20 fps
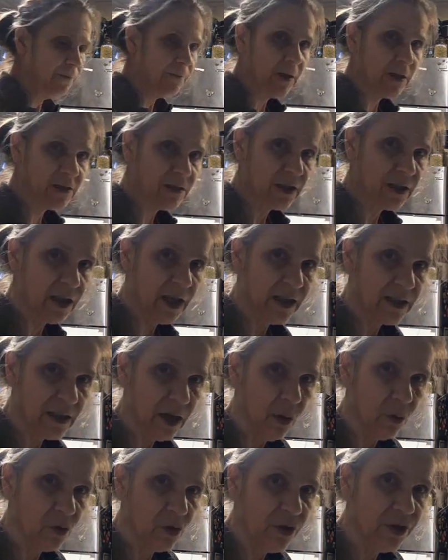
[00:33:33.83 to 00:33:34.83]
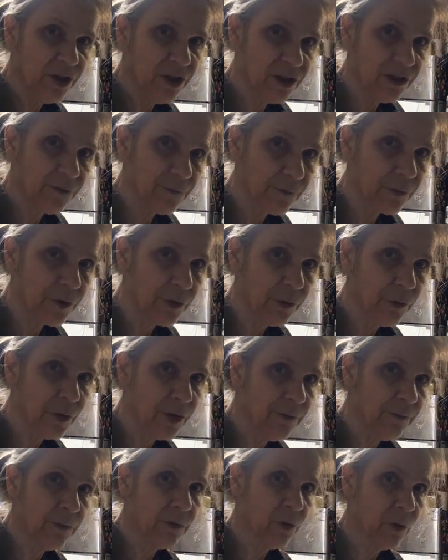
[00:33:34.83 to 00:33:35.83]
if that's the case, how good is it for you,
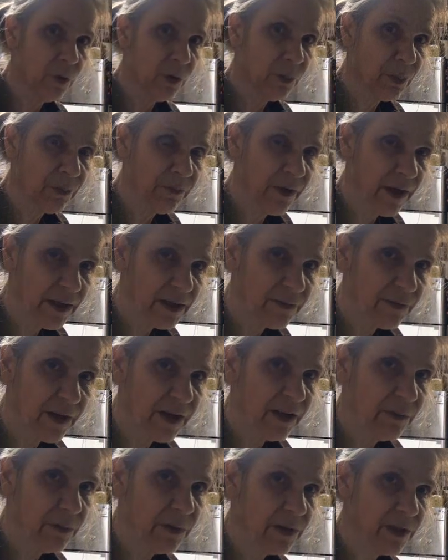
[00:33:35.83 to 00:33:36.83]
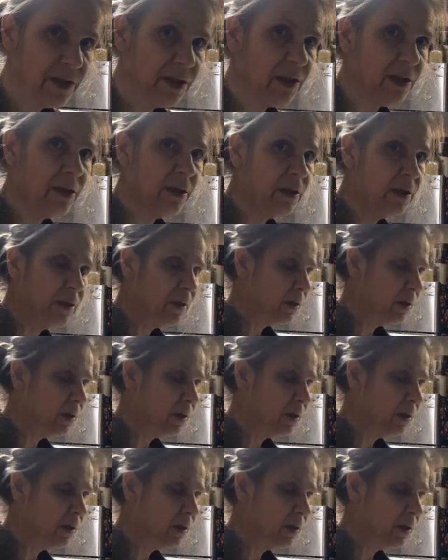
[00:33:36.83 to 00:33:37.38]
even though it provides vitamin C?